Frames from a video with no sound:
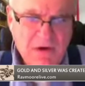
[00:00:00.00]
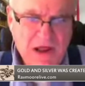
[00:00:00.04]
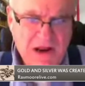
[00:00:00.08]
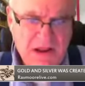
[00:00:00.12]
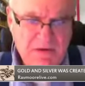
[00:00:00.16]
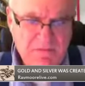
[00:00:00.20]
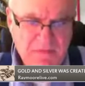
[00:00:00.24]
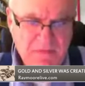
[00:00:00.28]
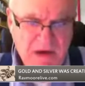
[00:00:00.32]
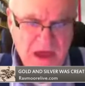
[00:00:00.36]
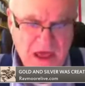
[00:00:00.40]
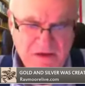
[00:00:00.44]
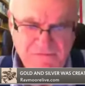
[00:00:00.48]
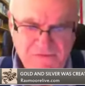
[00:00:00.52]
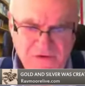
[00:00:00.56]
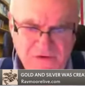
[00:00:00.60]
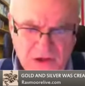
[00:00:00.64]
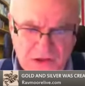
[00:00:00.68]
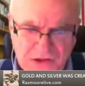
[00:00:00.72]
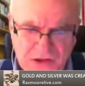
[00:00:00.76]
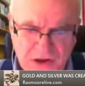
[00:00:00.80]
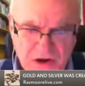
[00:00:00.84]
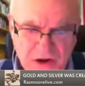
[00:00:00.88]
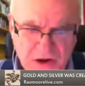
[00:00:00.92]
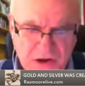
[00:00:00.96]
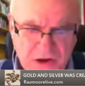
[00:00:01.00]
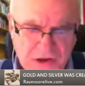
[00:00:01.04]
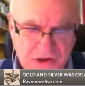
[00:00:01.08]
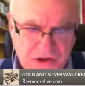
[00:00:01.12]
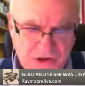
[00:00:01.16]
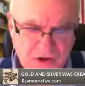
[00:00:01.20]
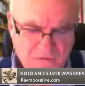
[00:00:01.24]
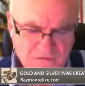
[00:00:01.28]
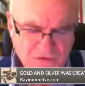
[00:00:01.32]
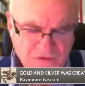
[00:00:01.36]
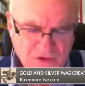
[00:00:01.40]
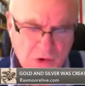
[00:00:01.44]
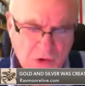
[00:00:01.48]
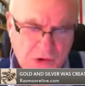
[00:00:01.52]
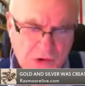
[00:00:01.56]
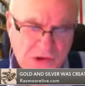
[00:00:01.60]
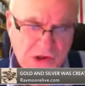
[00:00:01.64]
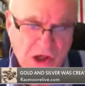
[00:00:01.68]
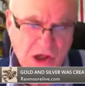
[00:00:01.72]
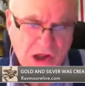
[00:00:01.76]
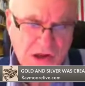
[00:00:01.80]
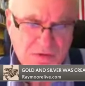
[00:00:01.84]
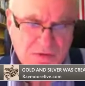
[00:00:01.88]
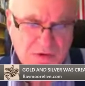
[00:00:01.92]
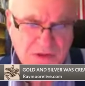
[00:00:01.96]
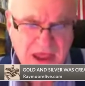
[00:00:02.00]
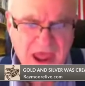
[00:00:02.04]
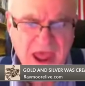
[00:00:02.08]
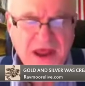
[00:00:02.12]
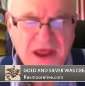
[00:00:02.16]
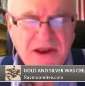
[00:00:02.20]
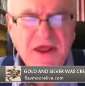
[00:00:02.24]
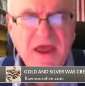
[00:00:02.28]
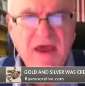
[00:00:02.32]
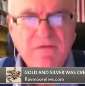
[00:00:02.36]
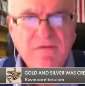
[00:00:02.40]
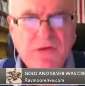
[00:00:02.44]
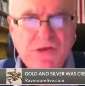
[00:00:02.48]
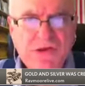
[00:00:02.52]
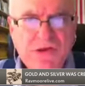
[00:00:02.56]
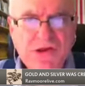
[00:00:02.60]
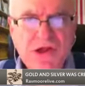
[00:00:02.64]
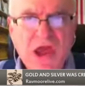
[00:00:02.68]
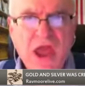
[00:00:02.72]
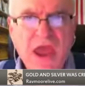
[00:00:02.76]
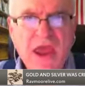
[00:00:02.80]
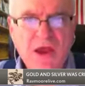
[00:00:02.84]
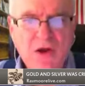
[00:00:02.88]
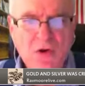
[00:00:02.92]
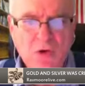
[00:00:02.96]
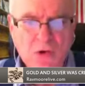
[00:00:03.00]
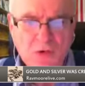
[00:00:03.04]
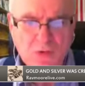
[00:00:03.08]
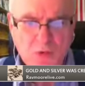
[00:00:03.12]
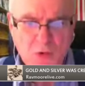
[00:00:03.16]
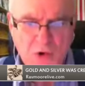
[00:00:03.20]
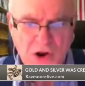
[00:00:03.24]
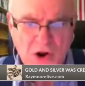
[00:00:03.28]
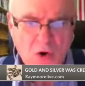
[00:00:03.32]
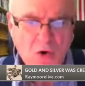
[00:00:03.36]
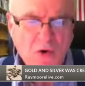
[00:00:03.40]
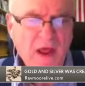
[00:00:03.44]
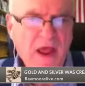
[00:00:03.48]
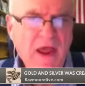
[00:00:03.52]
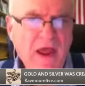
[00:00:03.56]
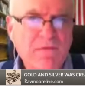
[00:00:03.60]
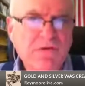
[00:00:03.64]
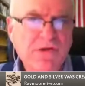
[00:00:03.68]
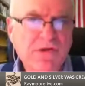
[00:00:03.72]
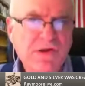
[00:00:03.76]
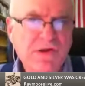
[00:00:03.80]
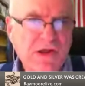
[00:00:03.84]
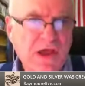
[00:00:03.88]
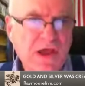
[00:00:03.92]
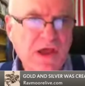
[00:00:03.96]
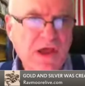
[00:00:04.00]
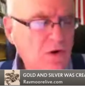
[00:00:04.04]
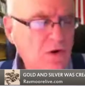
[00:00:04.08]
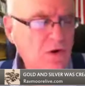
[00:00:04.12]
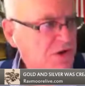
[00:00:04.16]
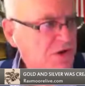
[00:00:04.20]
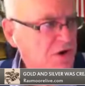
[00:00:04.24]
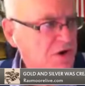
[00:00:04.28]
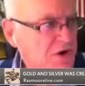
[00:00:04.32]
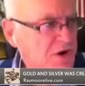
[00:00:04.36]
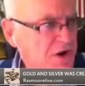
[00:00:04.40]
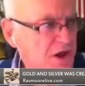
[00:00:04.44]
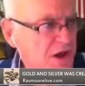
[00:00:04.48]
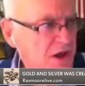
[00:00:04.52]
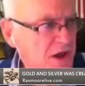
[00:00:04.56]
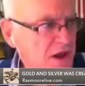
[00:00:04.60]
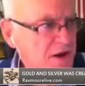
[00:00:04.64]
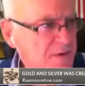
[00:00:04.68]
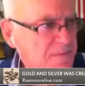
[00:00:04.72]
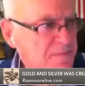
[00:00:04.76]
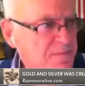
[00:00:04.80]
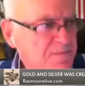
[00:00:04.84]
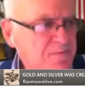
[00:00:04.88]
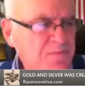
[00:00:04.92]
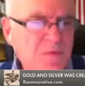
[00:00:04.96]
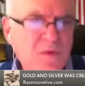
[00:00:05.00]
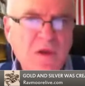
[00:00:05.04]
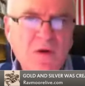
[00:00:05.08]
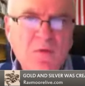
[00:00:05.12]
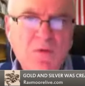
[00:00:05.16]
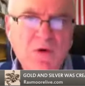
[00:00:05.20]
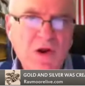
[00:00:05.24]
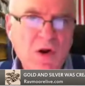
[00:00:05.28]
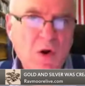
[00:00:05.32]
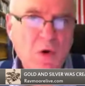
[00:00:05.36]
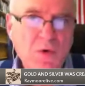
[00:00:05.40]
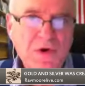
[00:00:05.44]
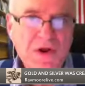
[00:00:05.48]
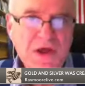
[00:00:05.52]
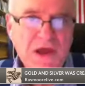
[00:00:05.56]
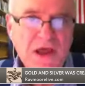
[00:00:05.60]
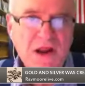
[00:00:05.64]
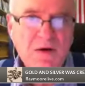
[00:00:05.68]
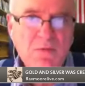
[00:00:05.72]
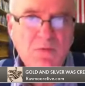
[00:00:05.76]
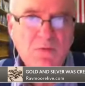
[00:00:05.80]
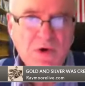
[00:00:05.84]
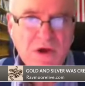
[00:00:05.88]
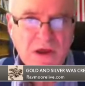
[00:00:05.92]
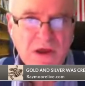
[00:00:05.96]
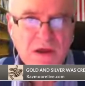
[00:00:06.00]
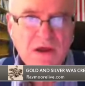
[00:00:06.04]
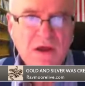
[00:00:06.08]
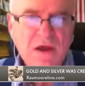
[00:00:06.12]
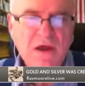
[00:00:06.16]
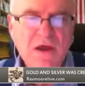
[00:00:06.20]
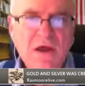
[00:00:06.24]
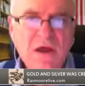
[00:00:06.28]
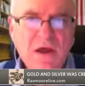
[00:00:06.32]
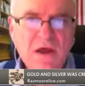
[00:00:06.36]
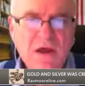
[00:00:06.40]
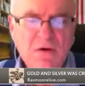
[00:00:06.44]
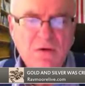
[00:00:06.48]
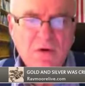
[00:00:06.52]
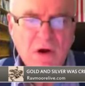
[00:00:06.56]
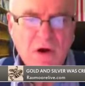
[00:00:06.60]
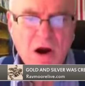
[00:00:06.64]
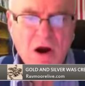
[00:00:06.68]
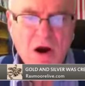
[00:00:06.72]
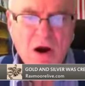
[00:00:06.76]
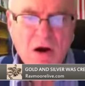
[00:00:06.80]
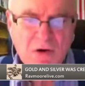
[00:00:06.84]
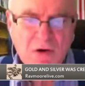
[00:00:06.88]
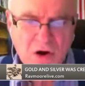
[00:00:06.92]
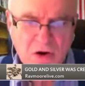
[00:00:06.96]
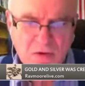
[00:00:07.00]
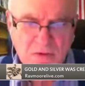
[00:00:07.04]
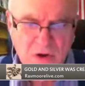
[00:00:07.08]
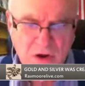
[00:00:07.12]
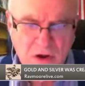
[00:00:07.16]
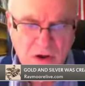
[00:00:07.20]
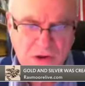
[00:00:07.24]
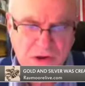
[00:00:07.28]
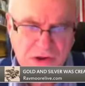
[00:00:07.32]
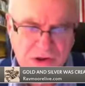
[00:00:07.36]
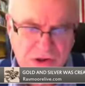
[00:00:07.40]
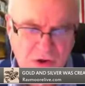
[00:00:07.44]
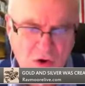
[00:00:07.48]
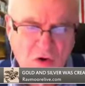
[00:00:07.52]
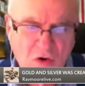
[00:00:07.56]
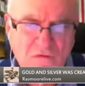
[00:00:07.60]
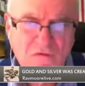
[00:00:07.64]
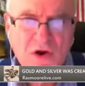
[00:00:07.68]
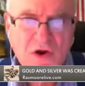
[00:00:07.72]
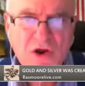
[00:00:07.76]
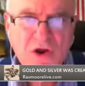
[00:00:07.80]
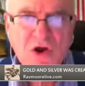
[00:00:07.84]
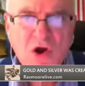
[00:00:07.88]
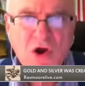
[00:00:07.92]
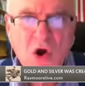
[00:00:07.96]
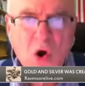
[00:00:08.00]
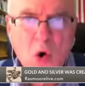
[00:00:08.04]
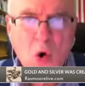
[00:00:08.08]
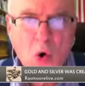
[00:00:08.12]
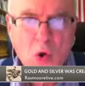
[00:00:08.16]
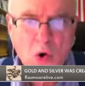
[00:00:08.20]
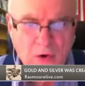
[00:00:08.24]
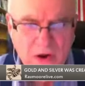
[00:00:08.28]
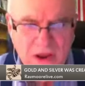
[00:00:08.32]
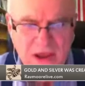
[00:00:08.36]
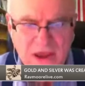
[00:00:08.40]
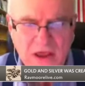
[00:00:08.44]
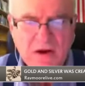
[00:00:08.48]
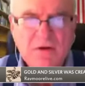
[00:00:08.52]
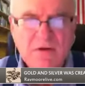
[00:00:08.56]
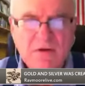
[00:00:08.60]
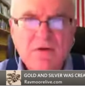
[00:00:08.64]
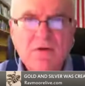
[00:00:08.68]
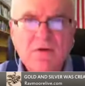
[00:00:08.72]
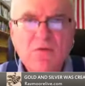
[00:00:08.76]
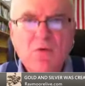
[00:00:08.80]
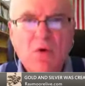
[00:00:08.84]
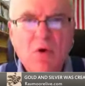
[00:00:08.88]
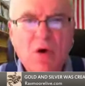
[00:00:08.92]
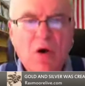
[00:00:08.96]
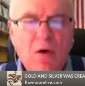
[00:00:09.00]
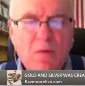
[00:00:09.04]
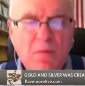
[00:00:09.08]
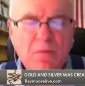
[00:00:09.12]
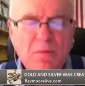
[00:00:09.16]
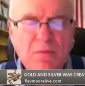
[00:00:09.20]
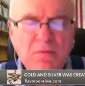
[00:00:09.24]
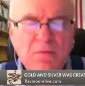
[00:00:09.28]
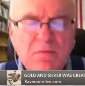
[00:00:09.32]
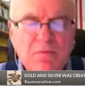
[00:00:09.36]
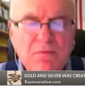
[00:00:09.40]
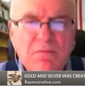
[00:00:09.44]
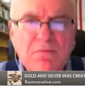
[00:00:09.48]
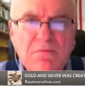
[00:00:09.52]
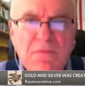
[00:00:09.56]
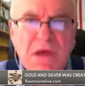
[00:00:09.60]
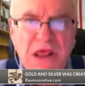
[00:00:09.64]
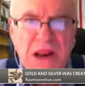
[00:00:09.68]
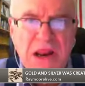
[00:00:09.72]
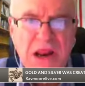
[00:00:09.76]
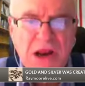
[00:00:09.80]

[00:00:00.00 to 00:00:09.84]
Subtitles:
manifested itself in those days, but they had to have scales. We don't have scales today. We don't need them. Our silver and gold are in minted